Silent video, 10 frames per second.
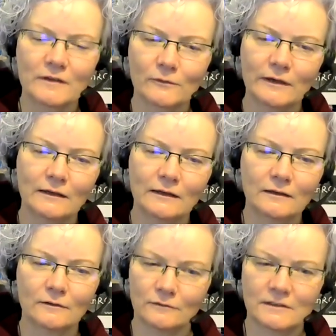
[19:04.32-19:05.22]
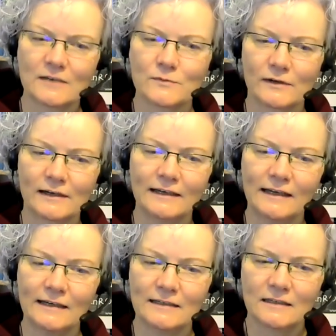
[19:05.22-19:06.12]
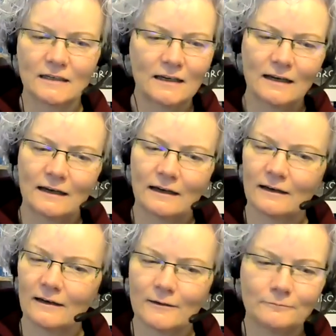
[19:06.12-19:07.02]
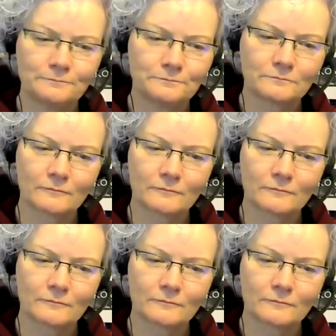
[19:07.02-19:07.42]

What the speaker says: that we desperately need, and